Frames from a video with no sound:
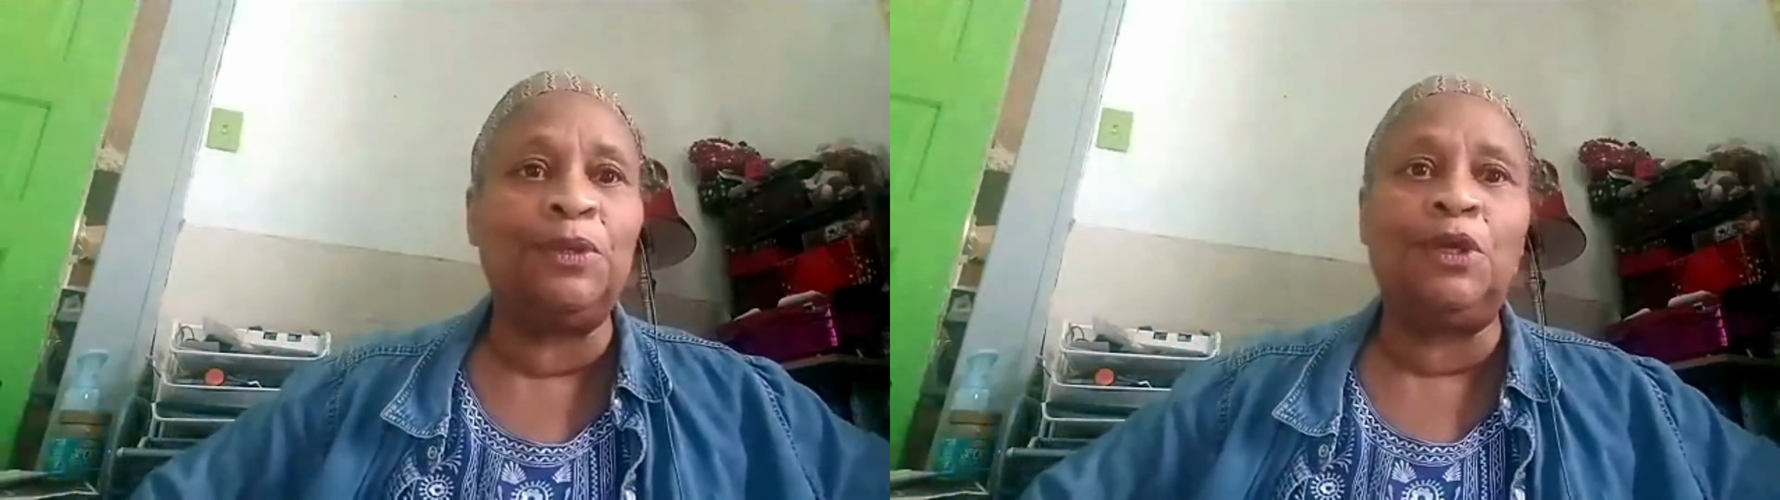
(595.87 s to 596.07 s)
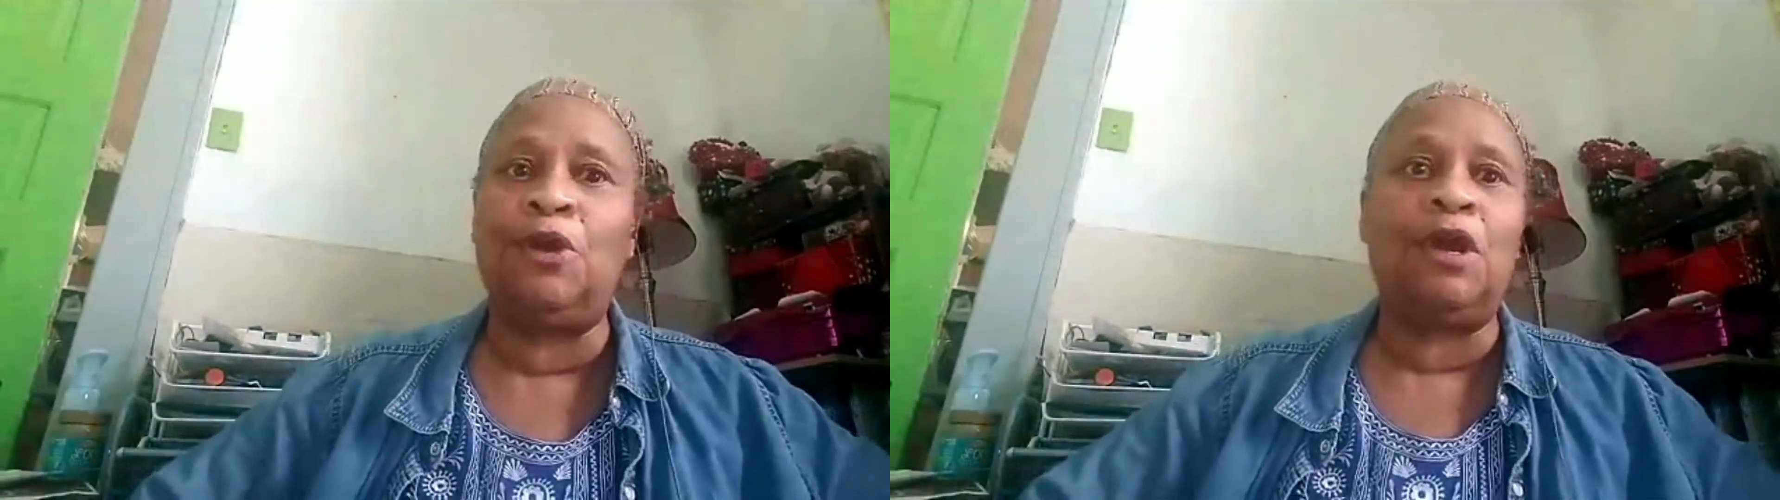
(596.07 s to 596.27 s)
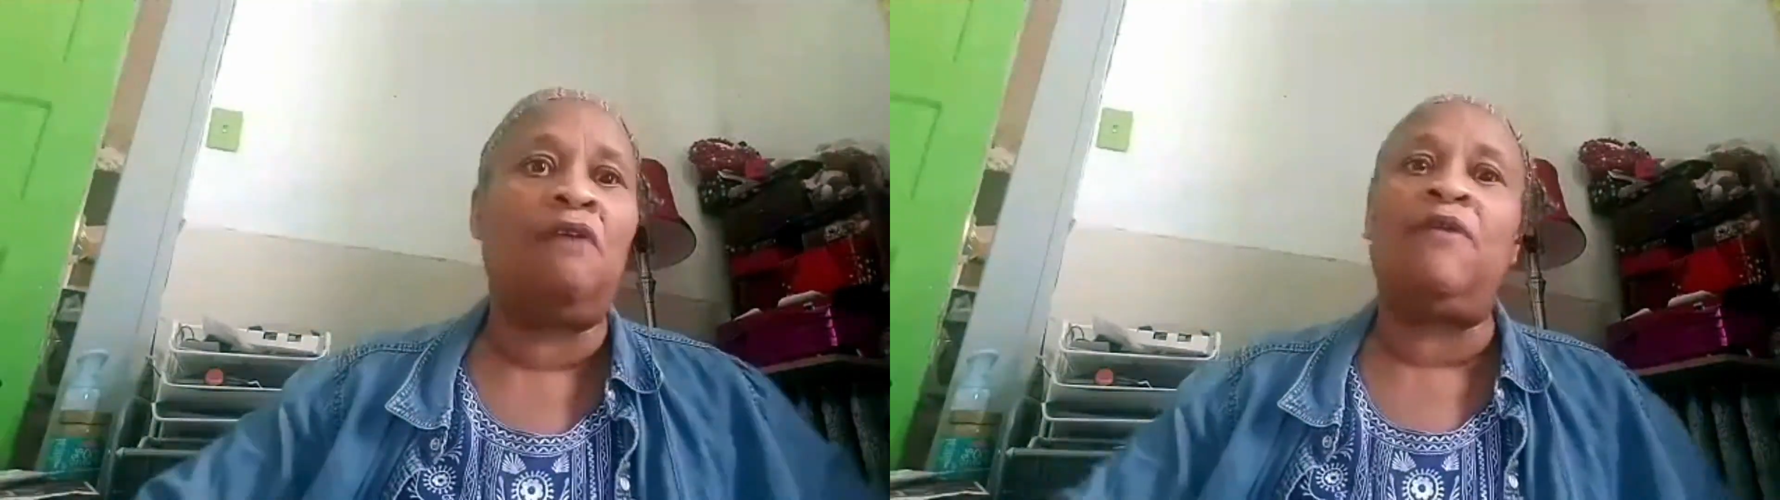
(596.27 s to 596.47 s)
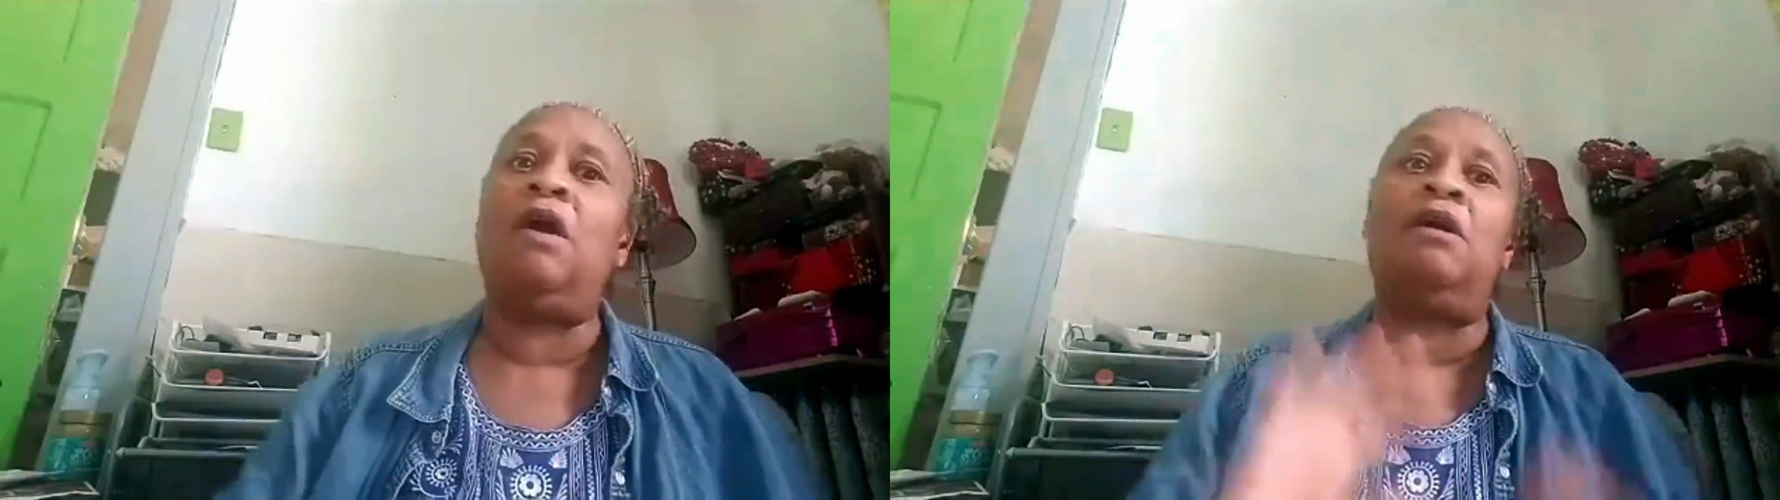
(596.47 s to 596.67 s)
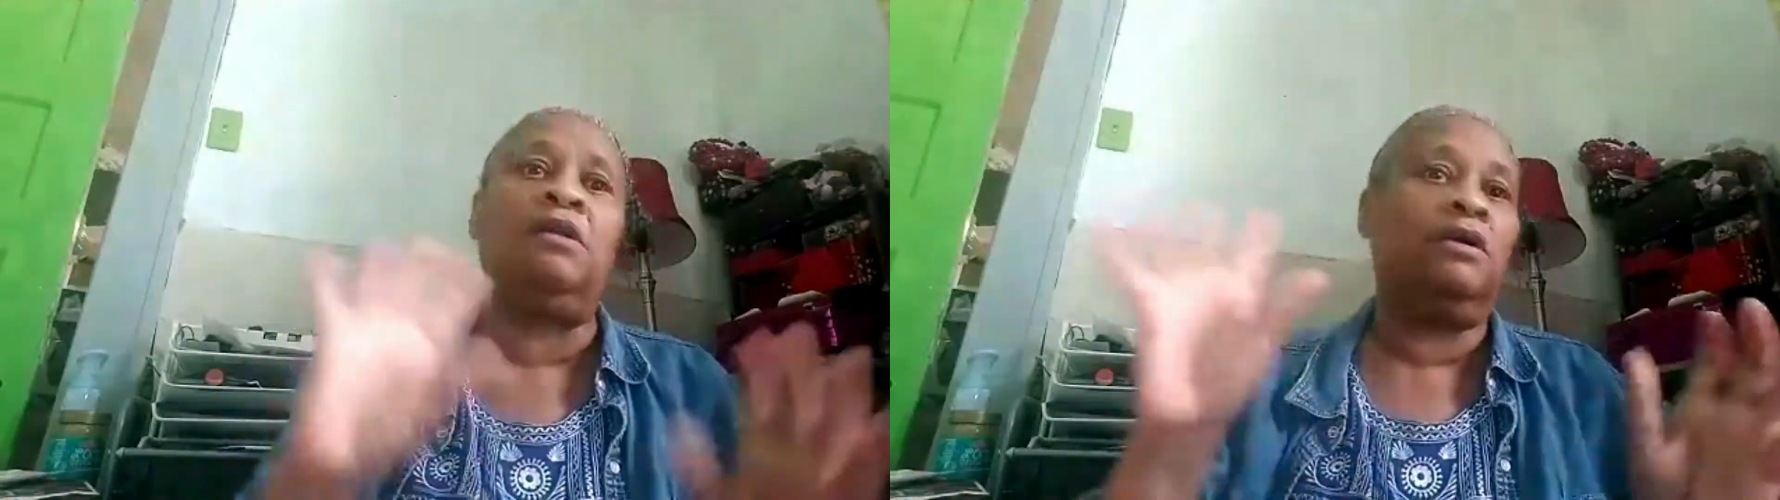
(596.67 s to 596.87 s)
turn off
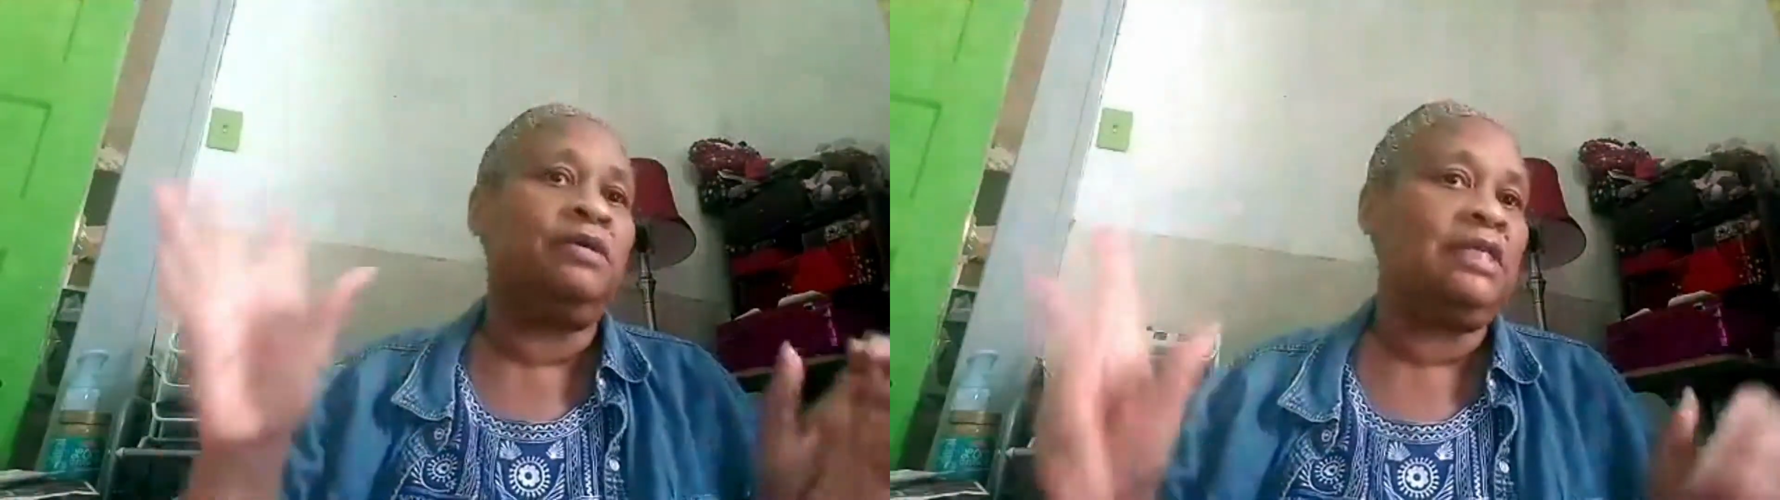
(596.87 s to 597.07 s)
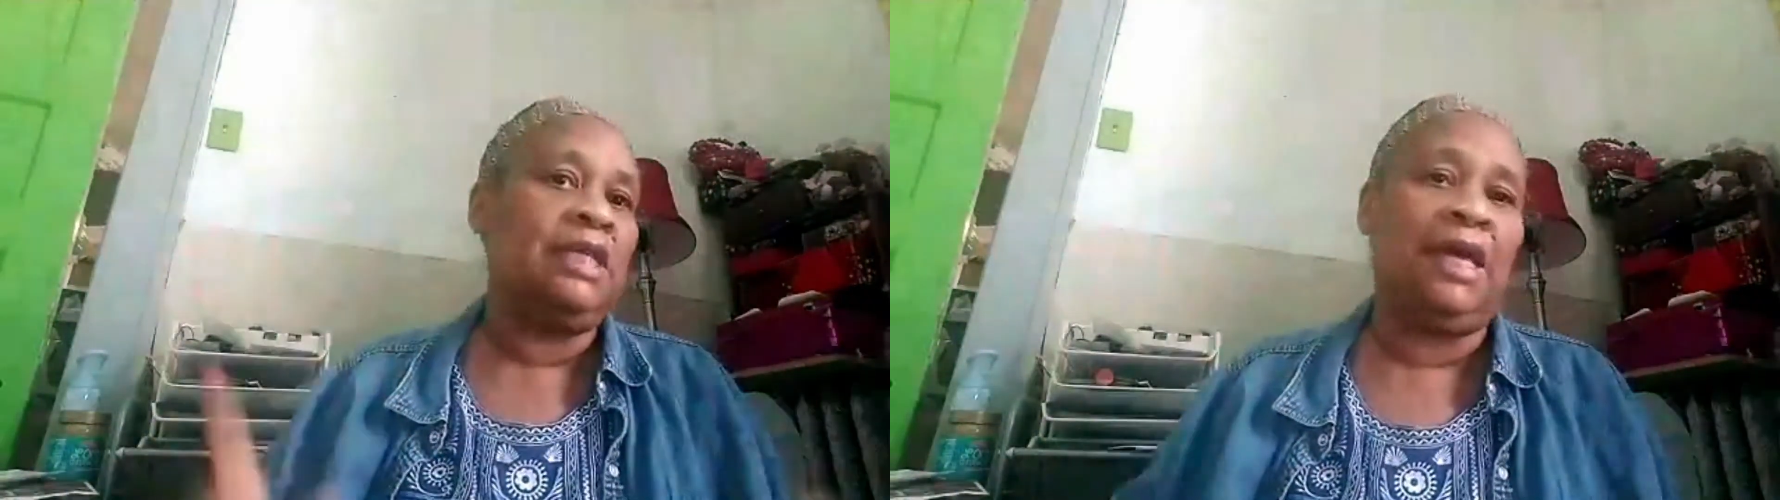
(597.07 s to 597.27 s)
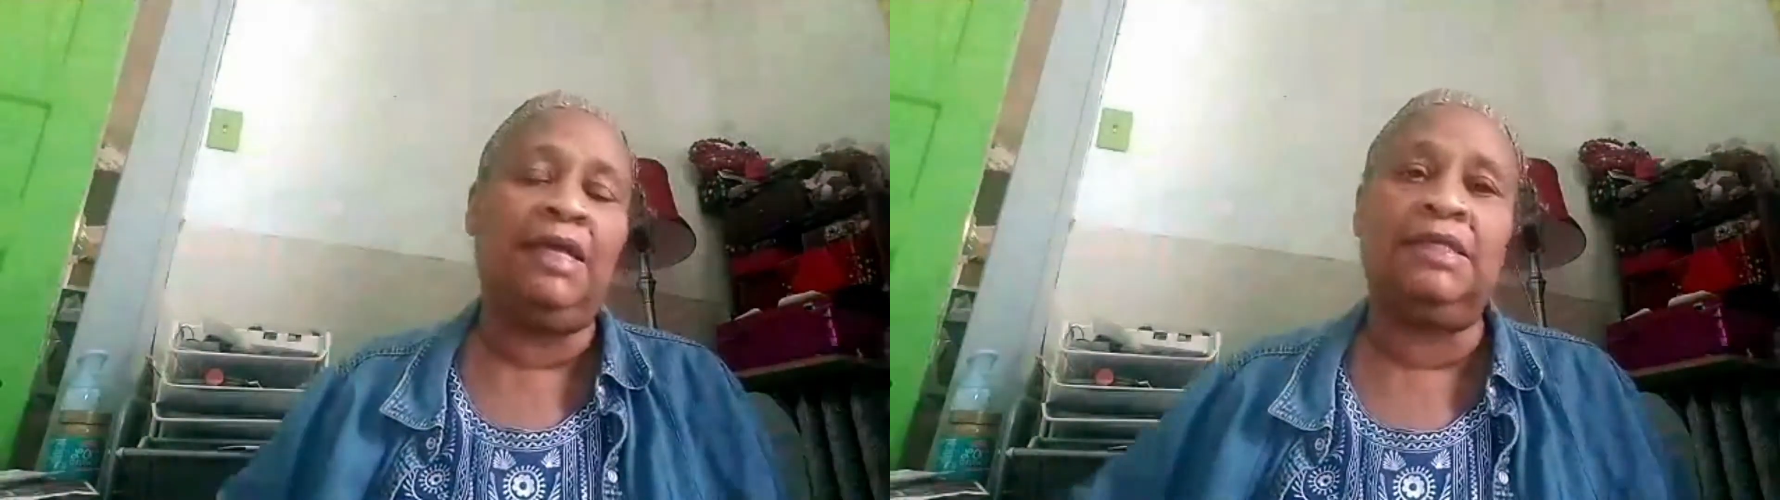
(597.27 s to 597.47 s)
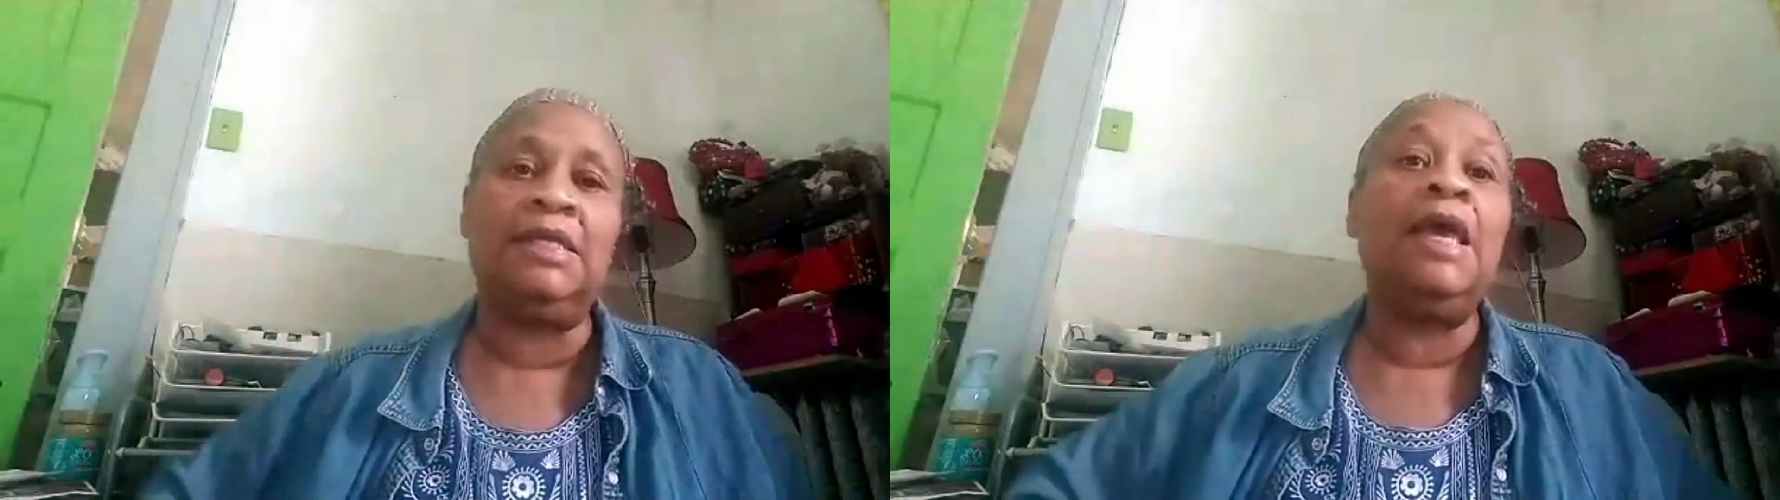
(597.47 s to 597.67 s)
all those lights,